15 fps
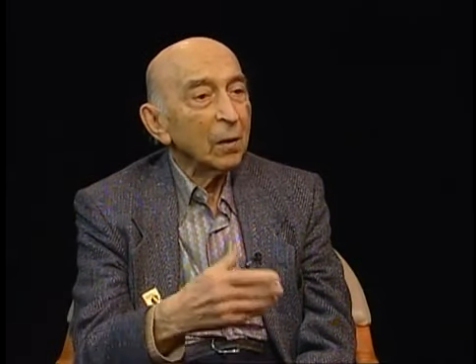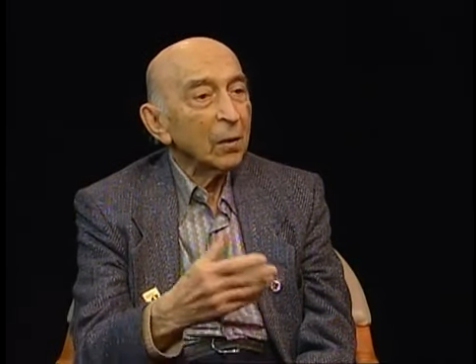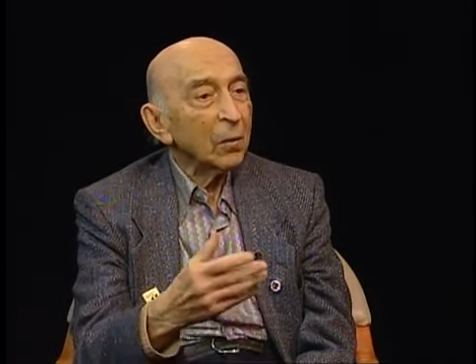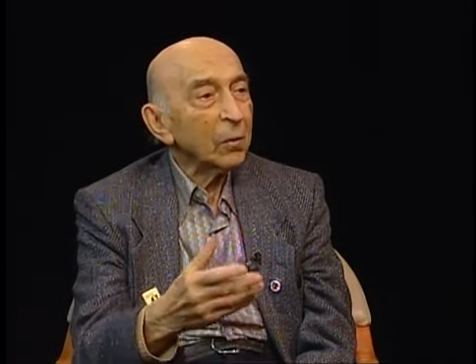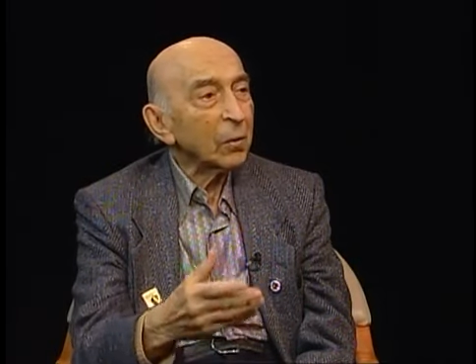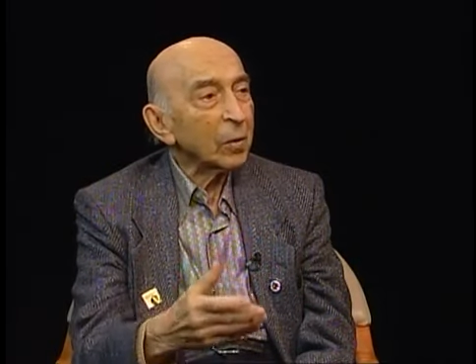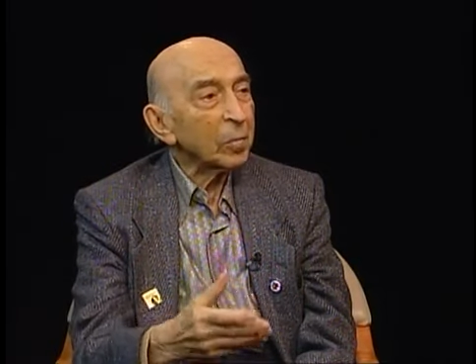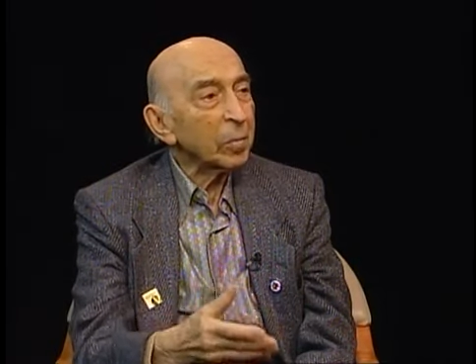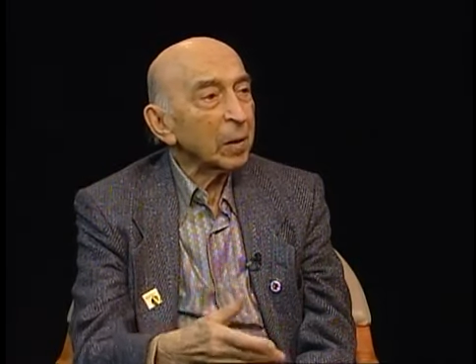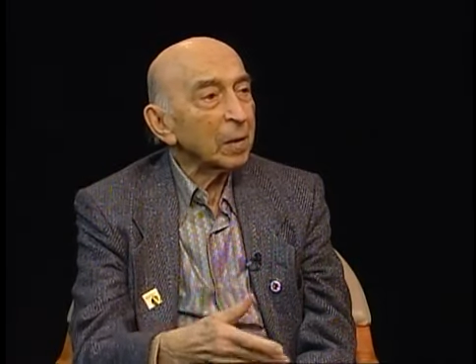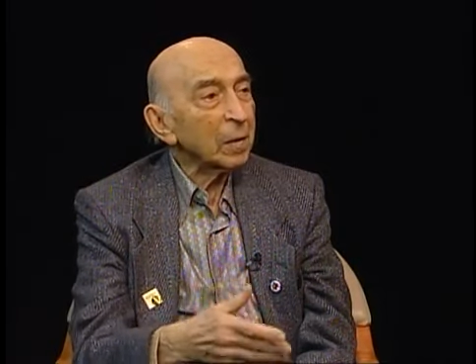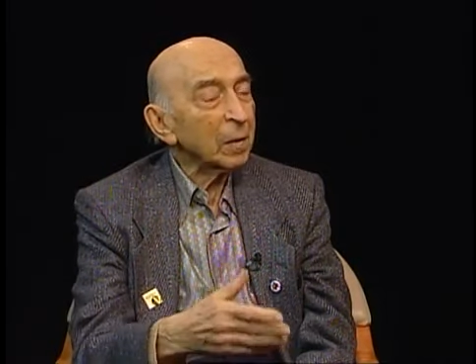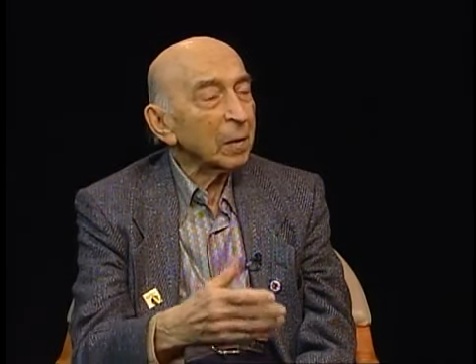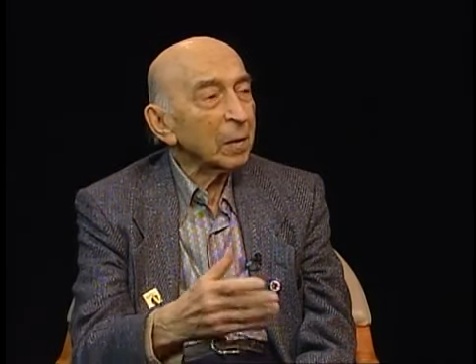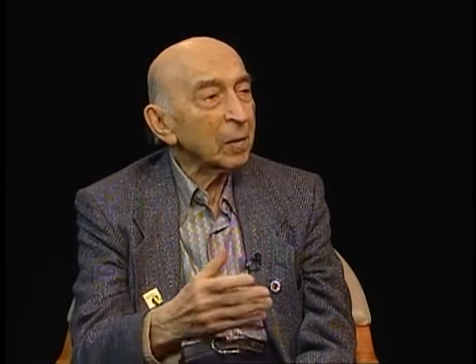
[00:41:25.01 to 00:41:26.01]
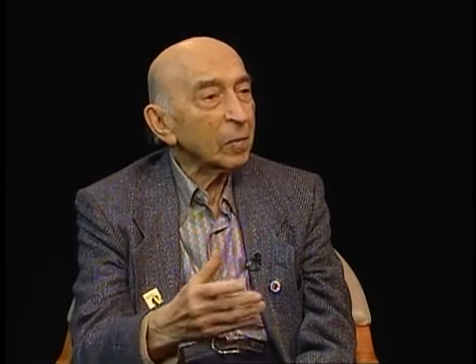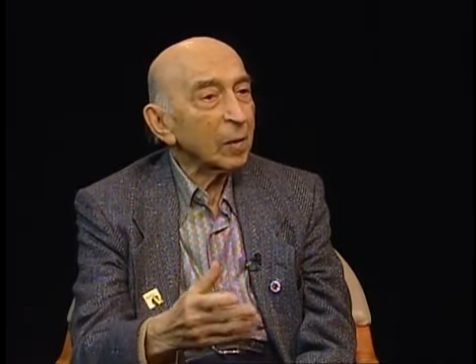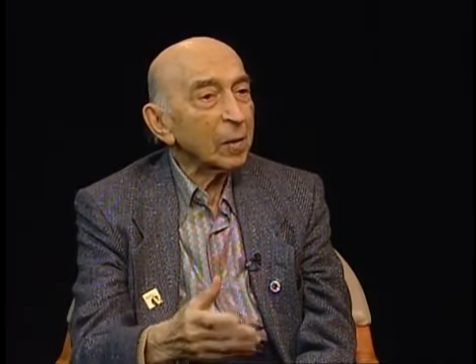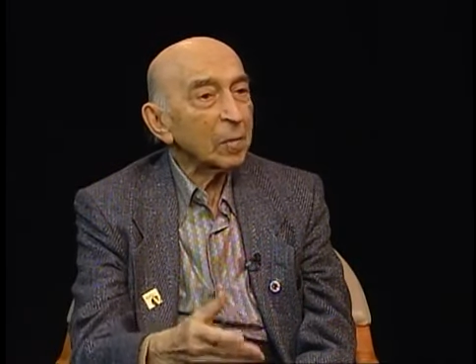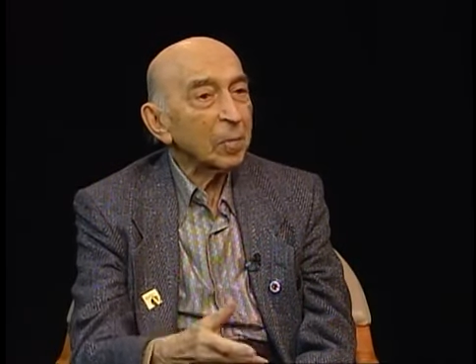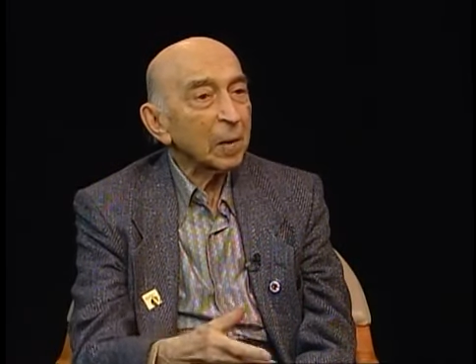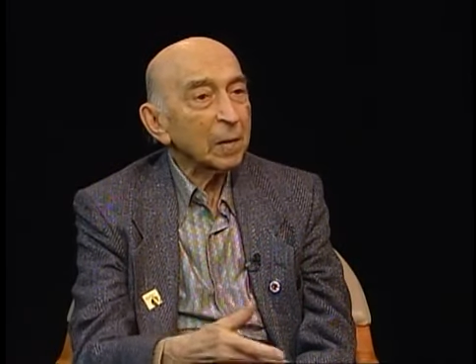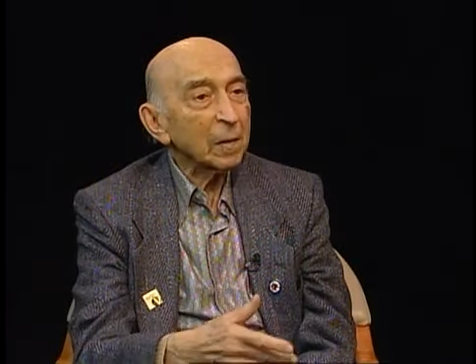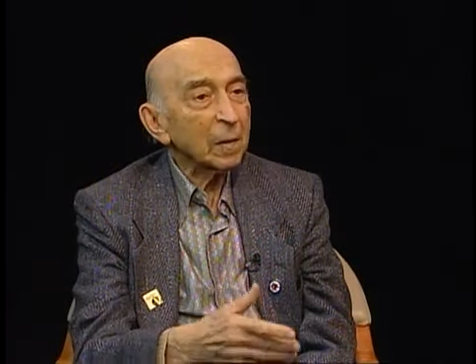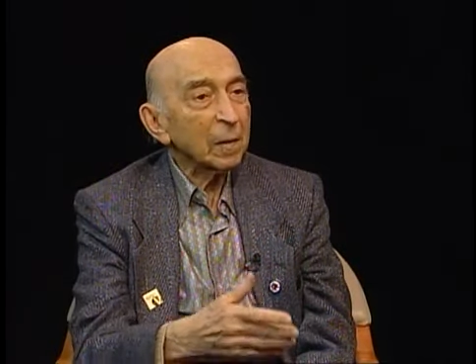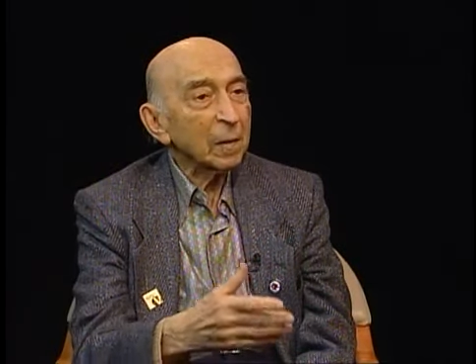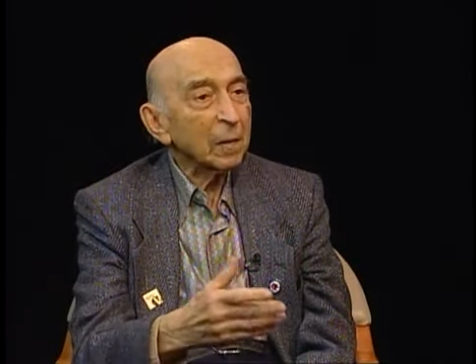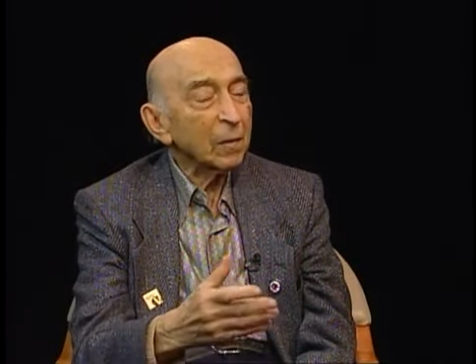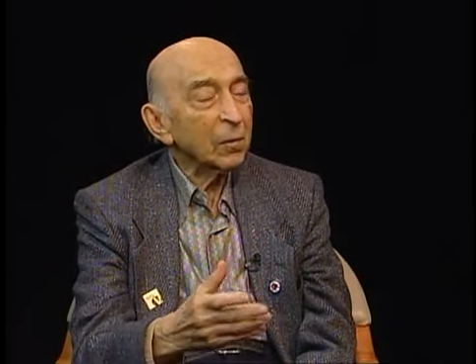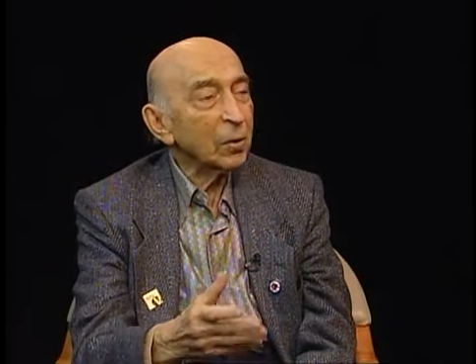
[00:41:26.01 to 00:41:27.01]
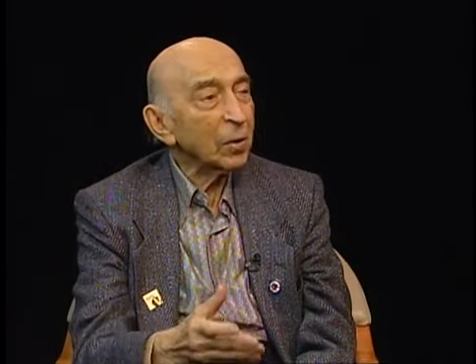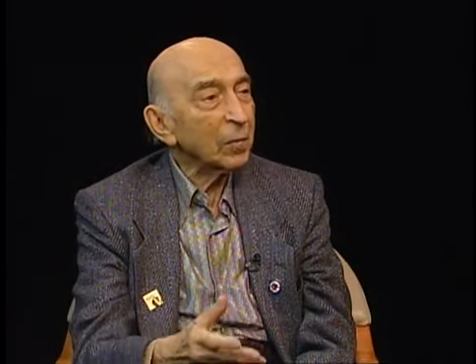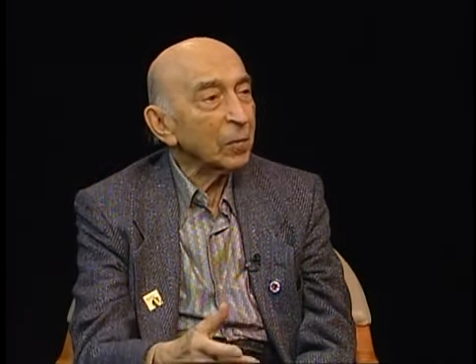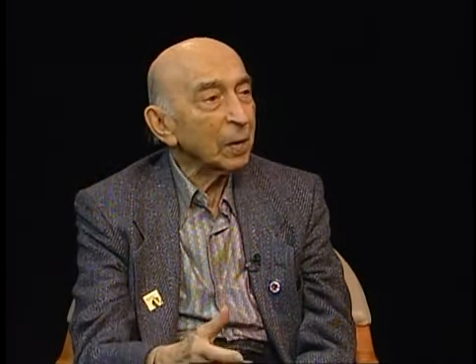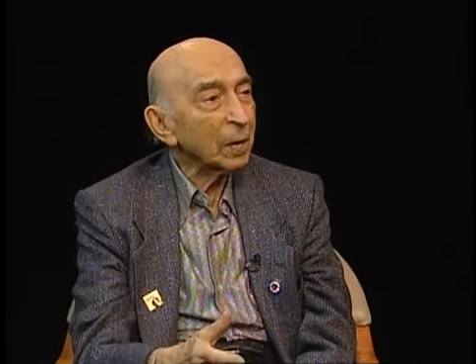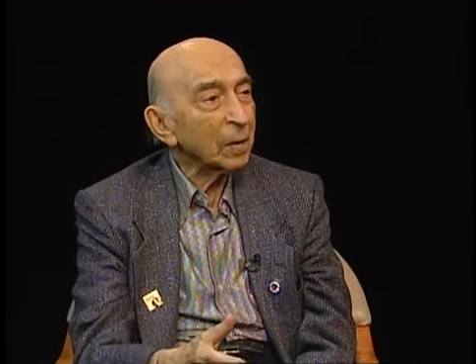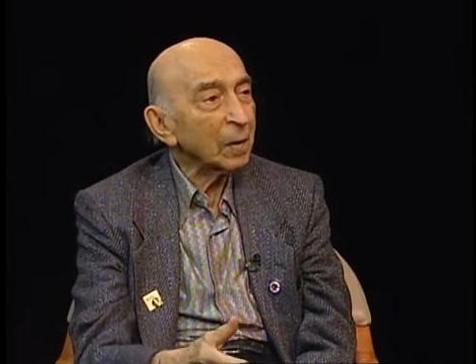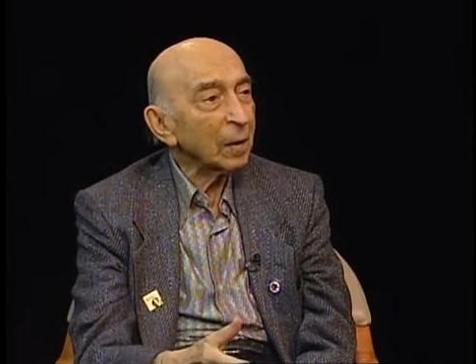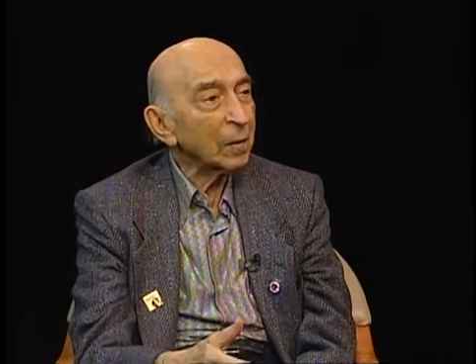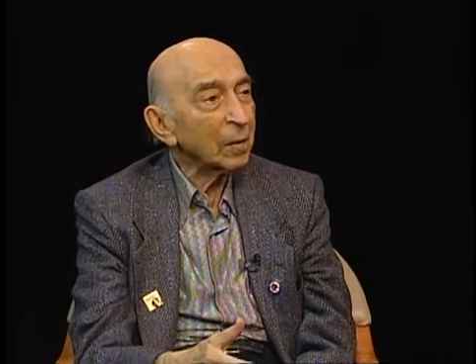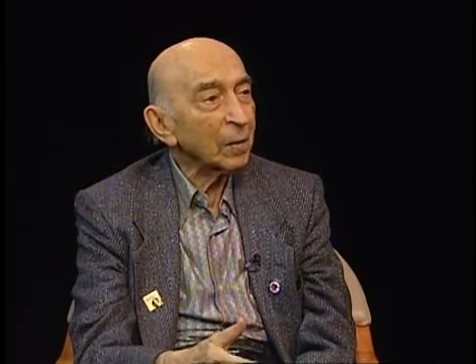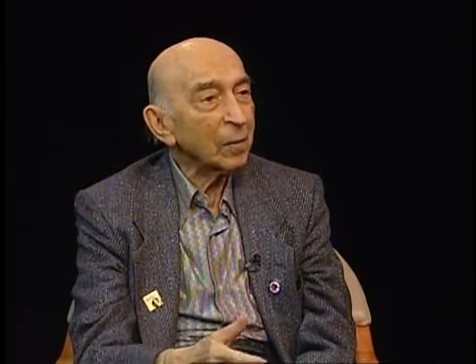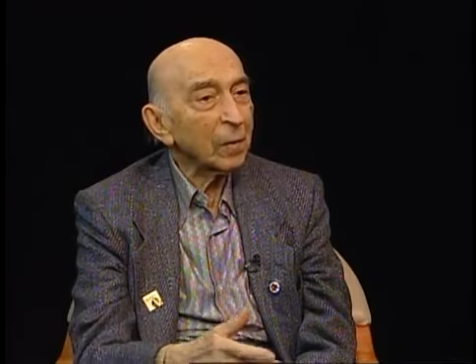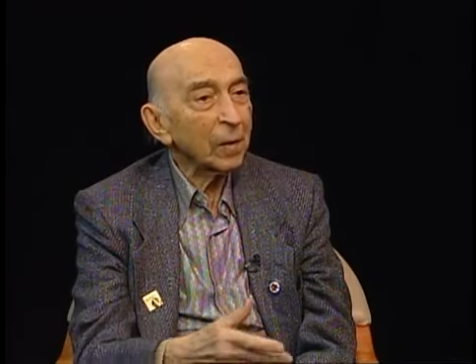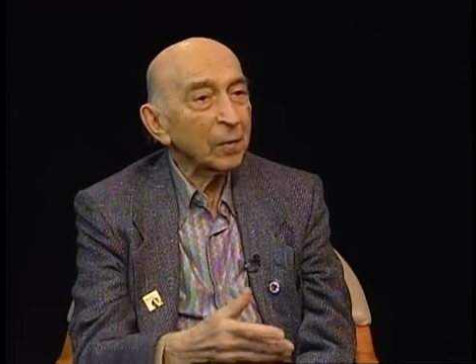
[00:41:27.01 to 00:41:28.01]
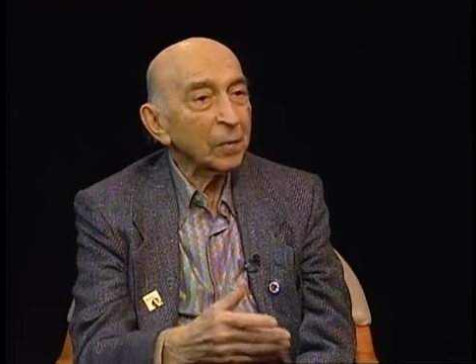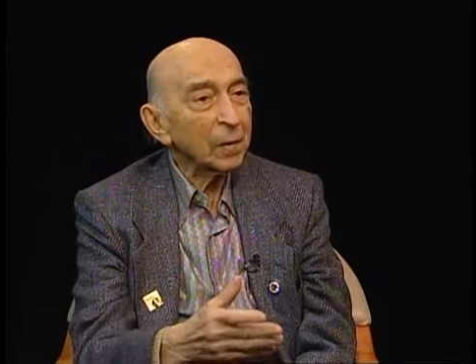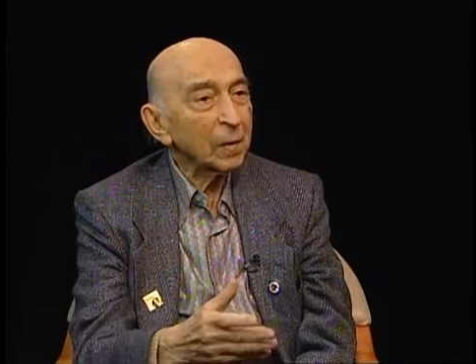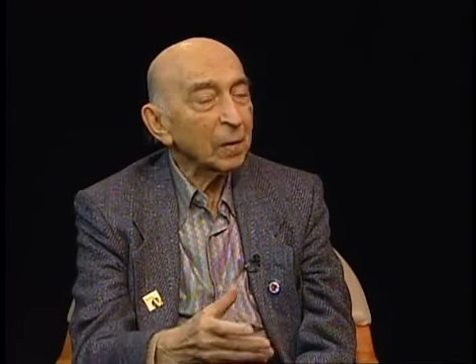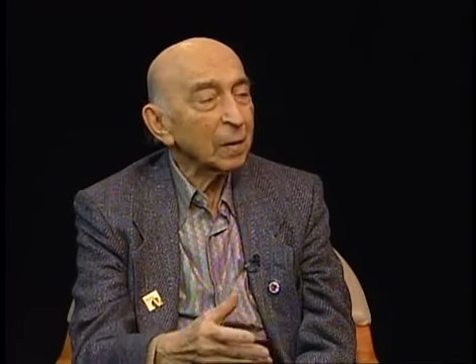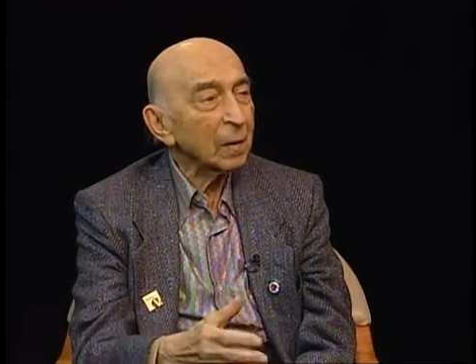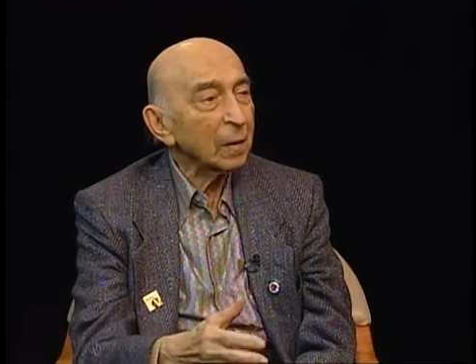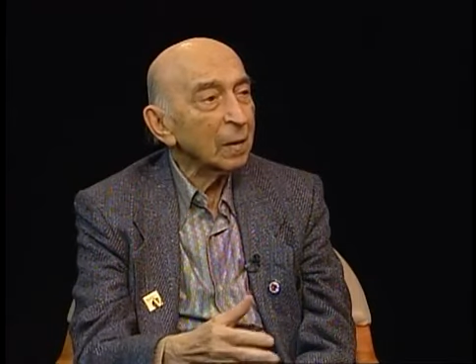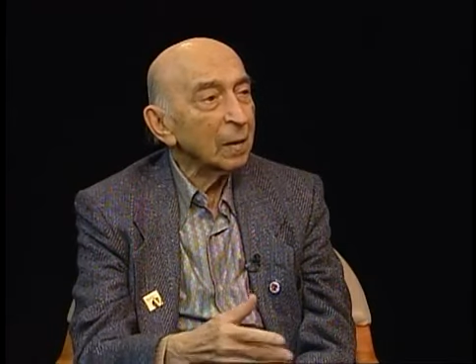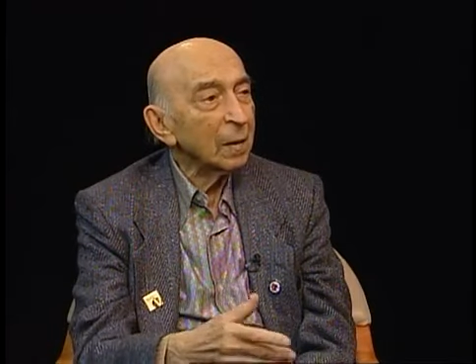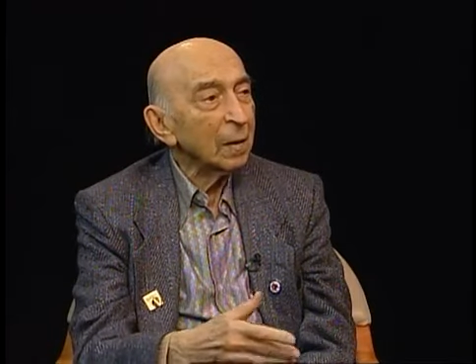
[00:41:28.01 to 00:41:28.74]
who are presidents, vice president, chief executive officer,